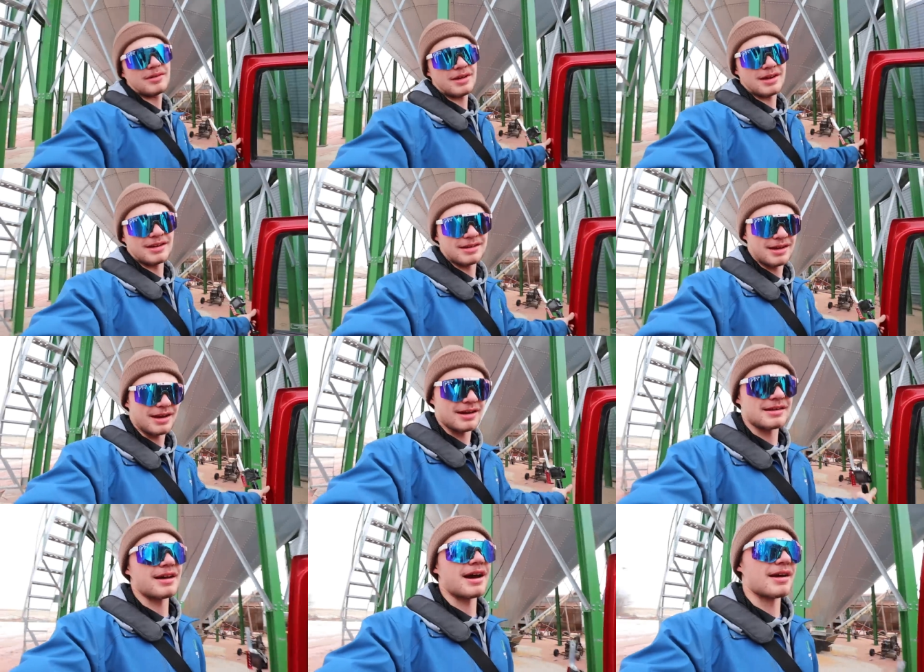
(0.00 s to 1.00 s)
we were getting
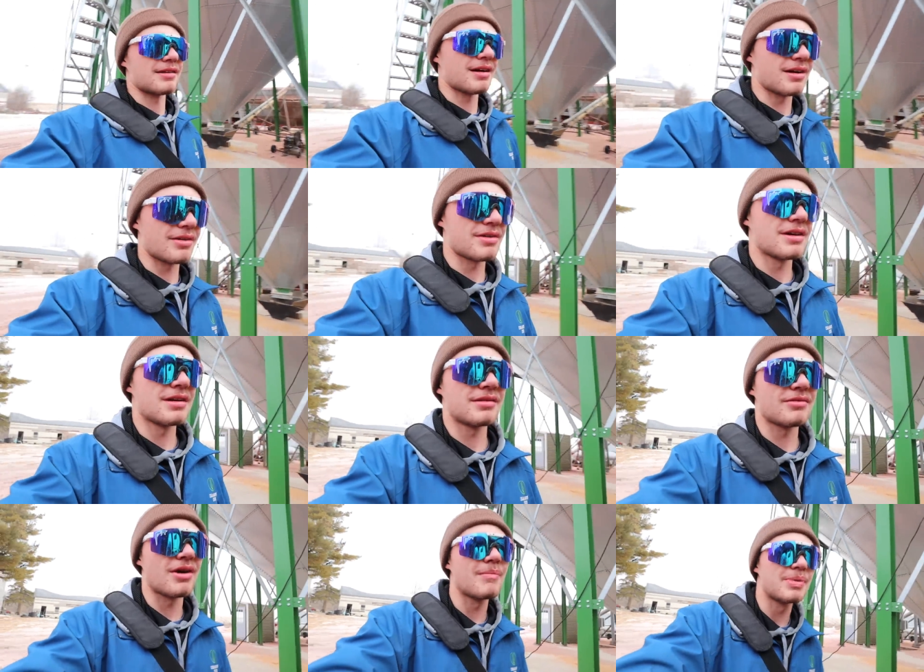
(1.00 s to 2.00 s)
kind of tired and hungry
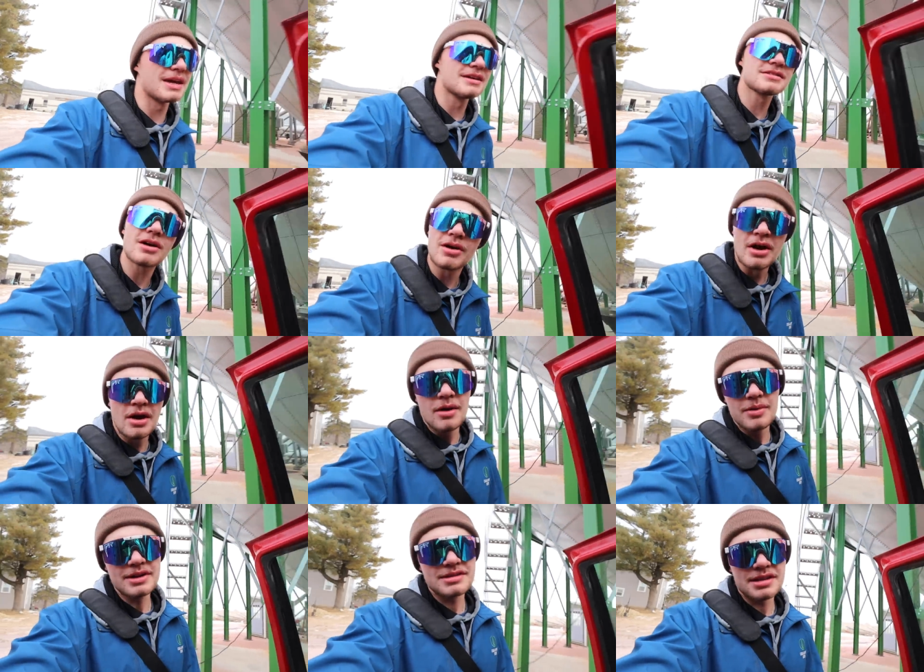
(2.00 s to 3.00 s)
and grumpy. So
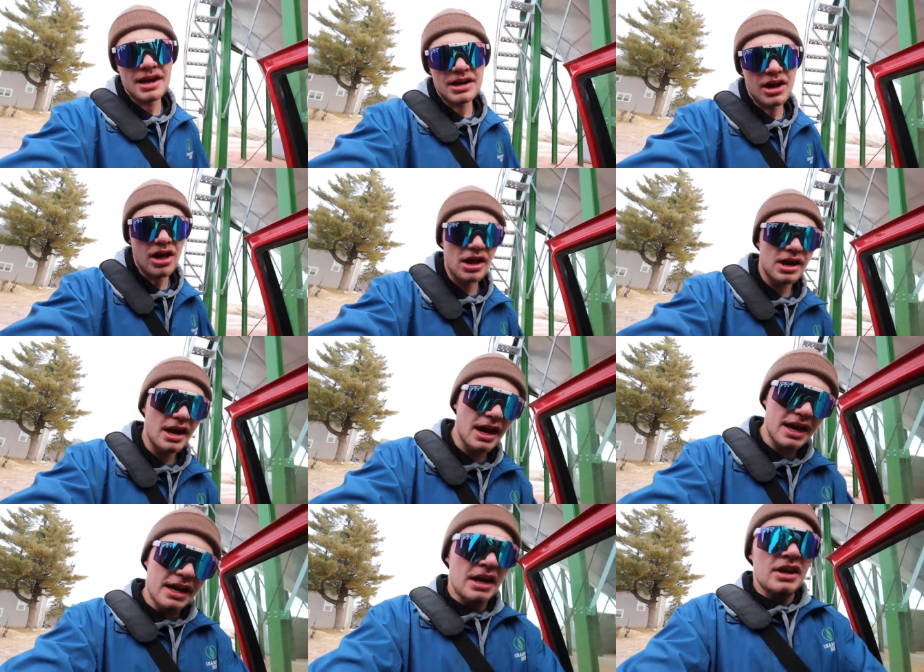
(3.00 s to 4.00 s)
we decided to call it a
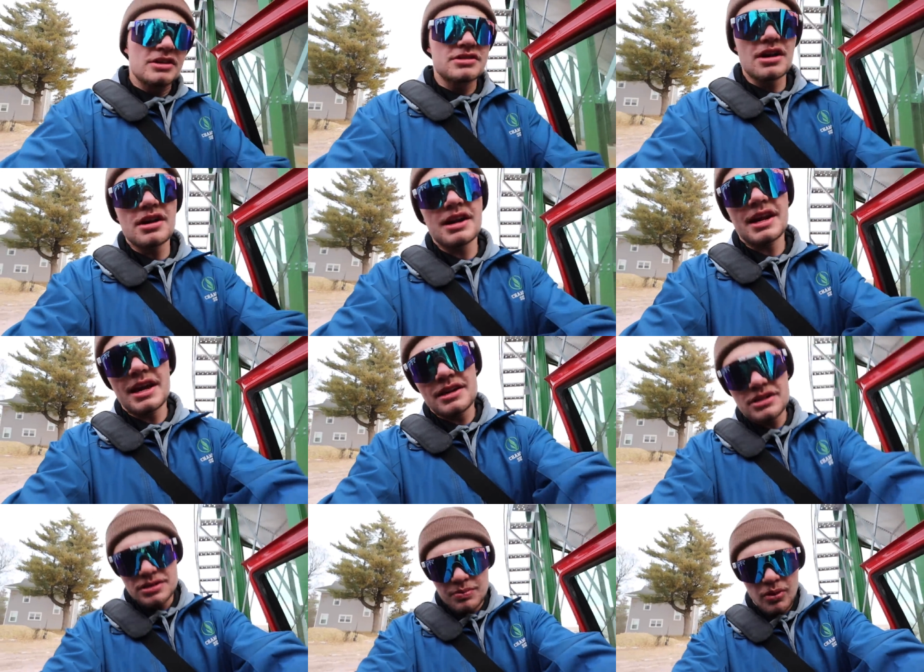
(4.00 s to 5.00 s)
night. Started again this